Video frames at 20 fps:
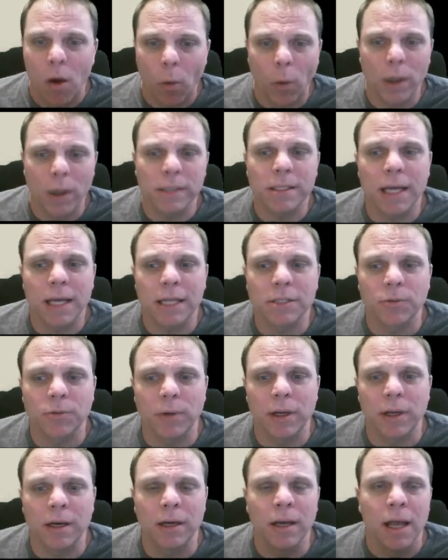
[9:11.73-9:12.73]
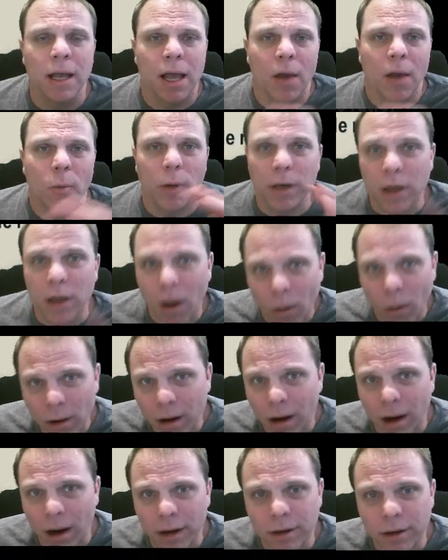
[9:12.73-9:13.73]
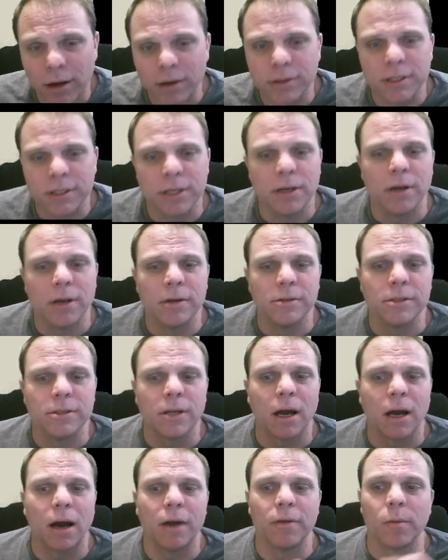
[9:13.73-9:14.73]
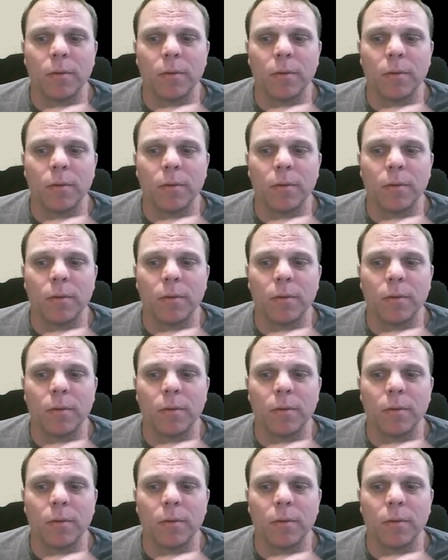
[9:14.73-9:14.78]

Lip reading: Once that's written, we know what our unknowns and knowns are,